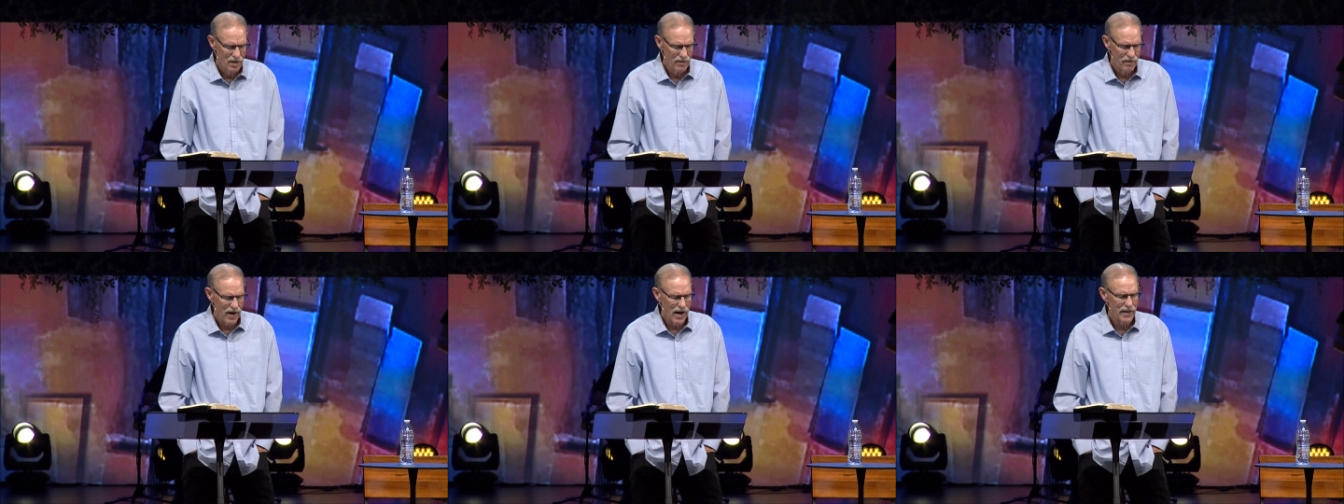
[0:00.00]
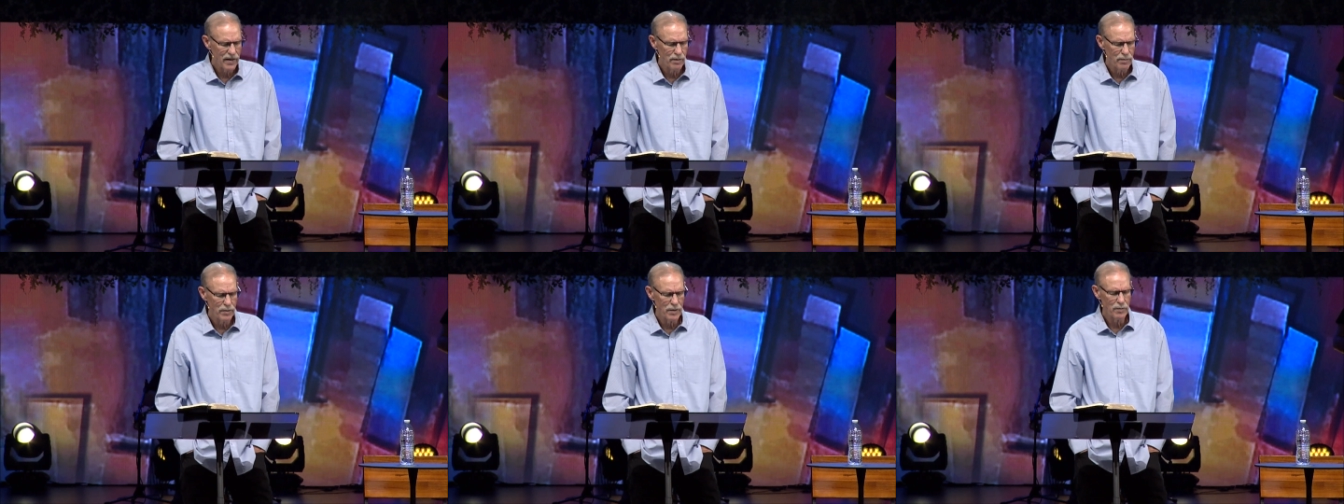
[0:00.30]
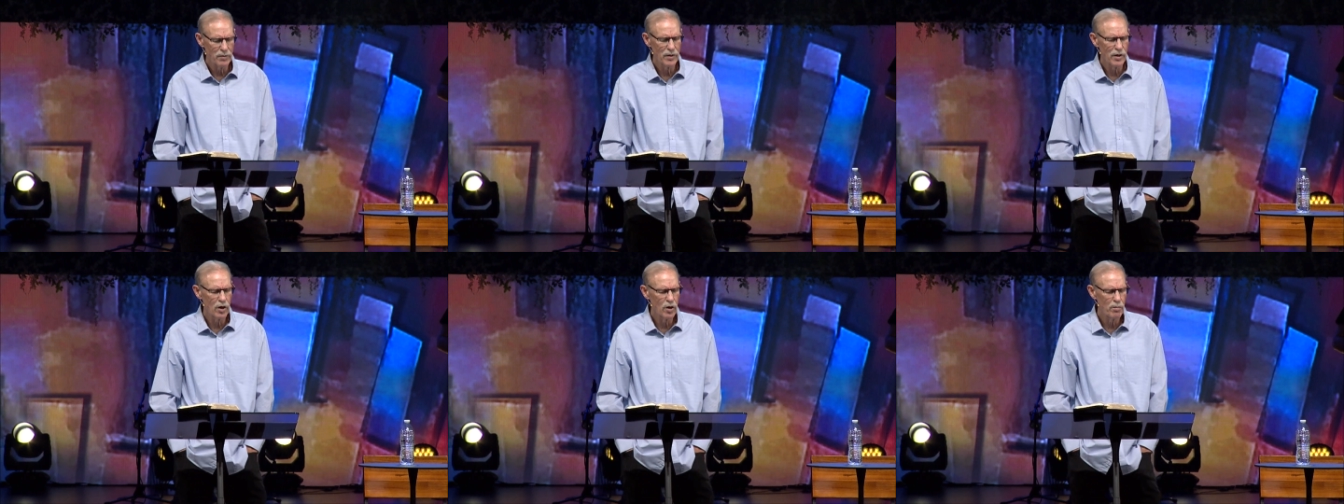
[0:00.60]
Father,
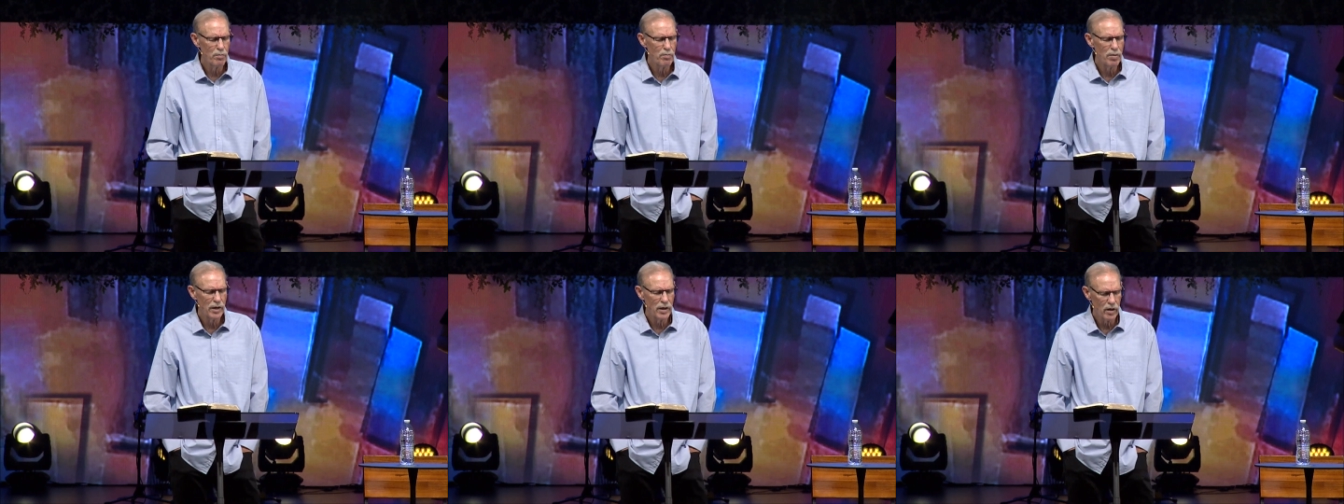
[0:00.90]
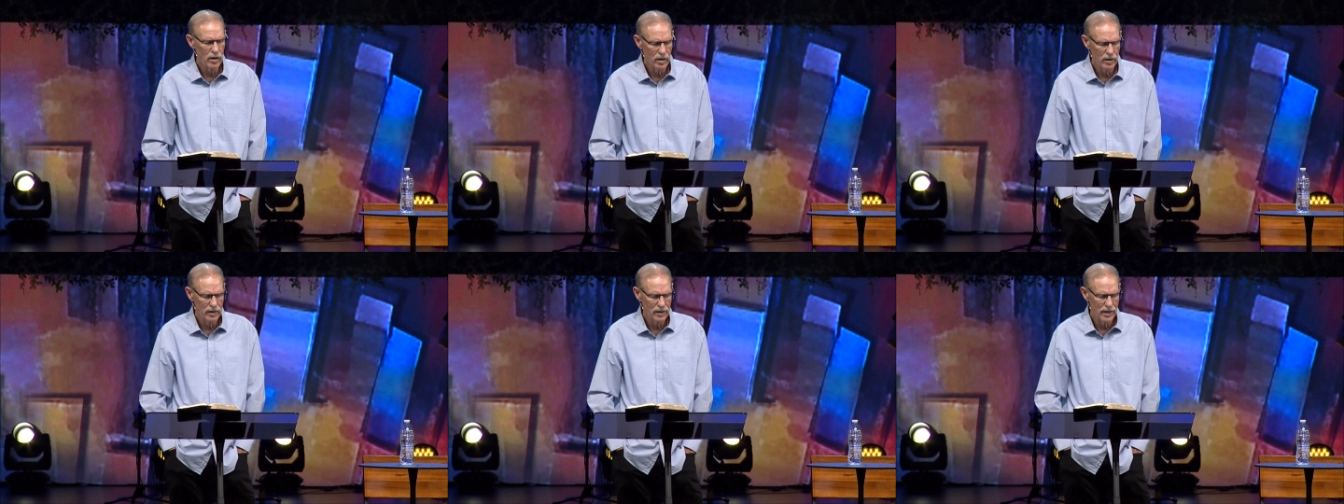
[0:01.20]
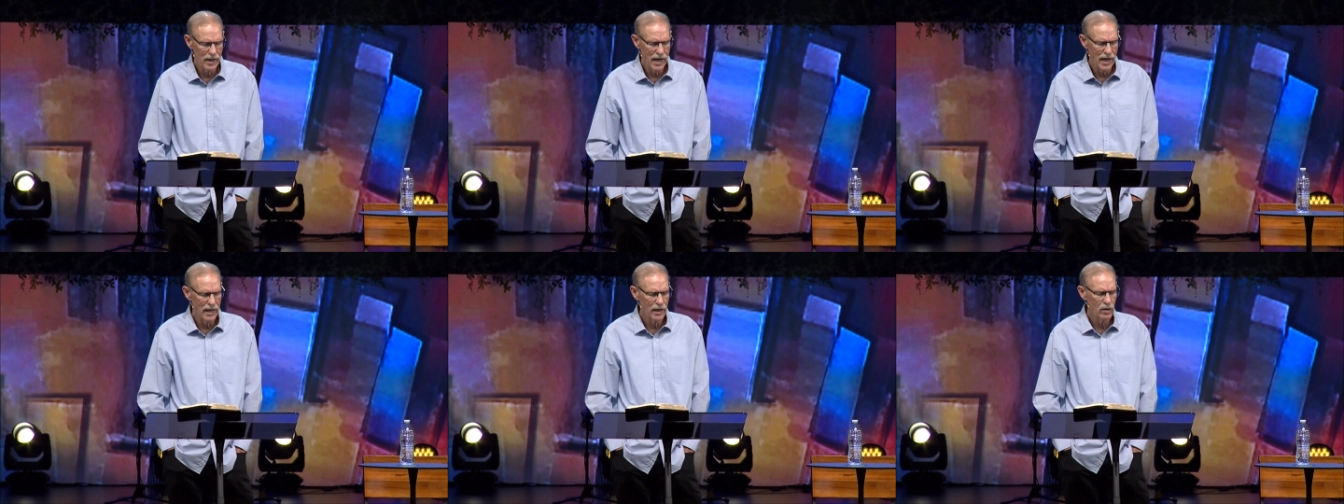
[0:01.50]
people that are bitter,
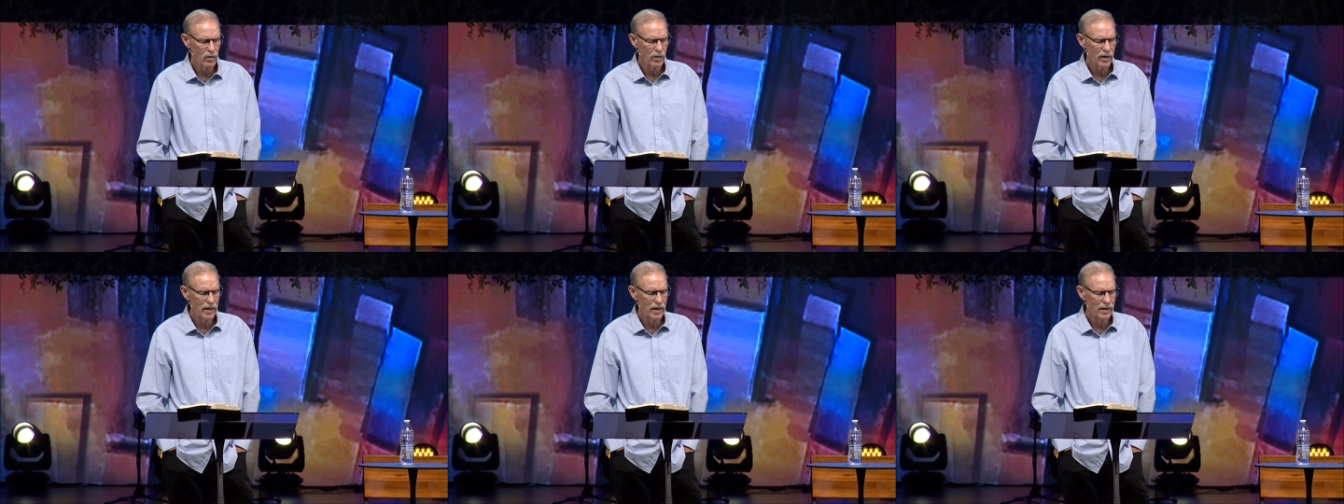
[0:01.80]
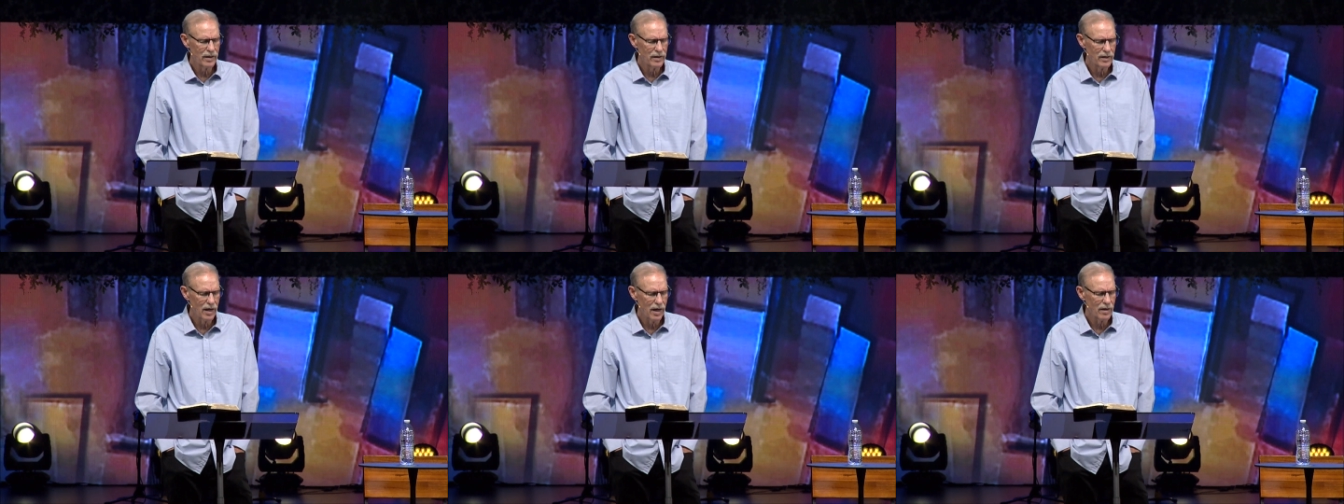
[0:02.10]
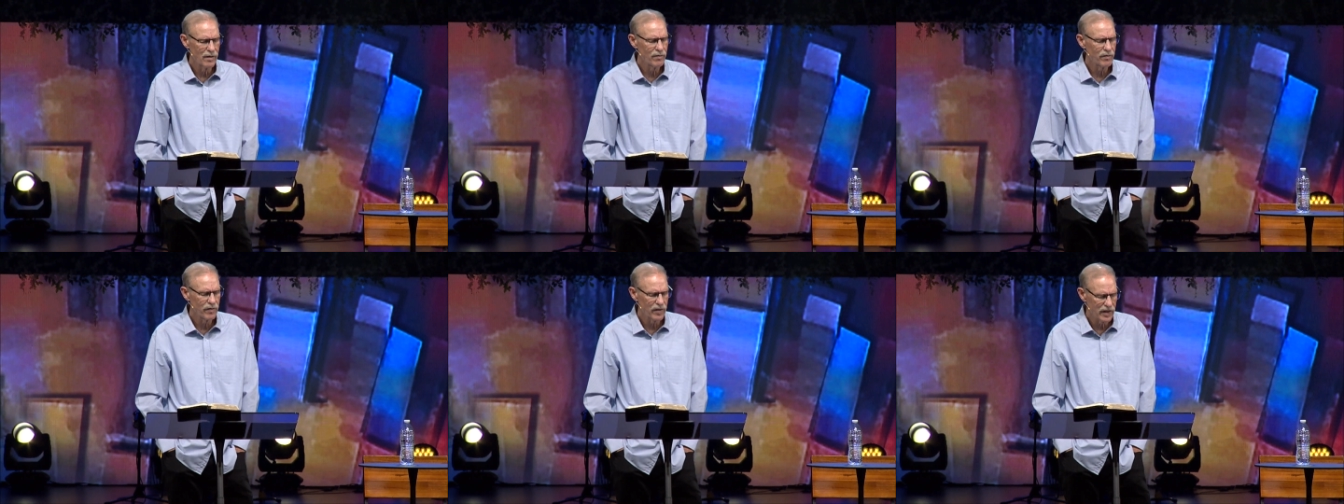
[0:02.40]
angry, and
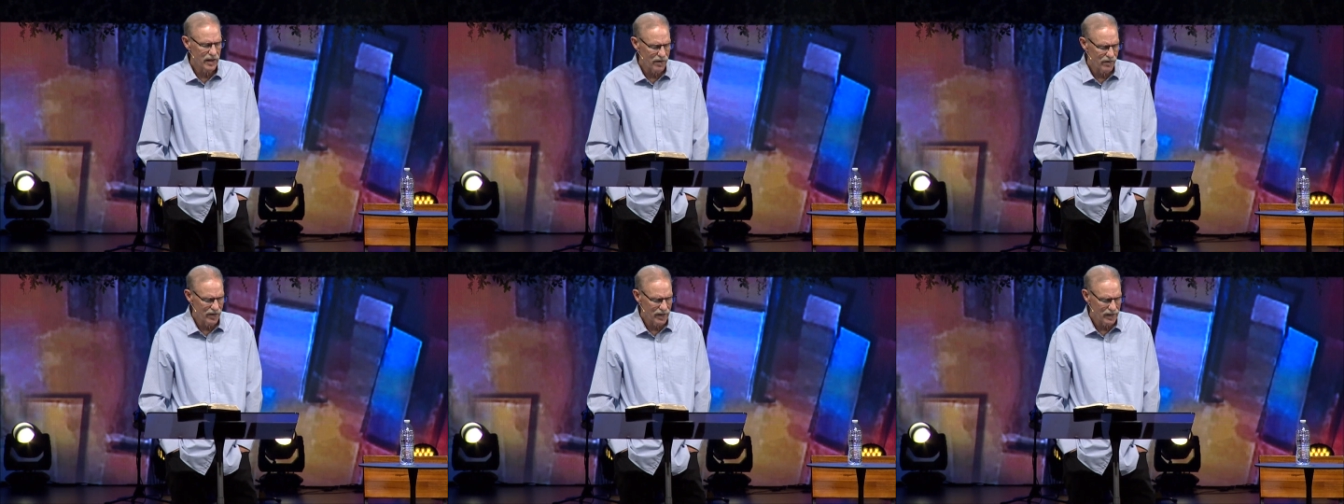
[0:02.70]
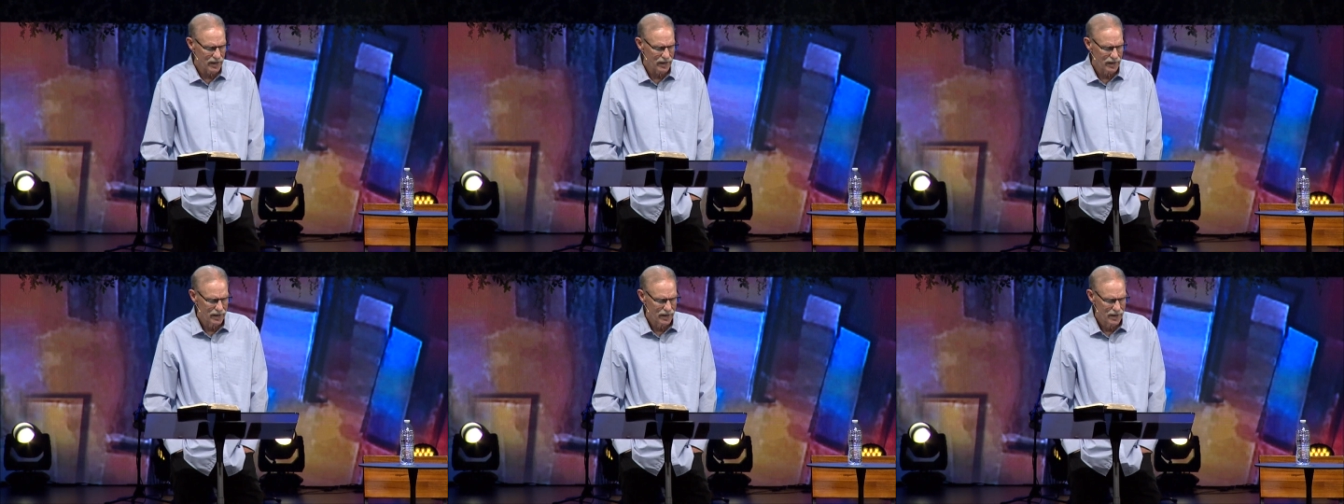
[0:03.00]
unforgiving,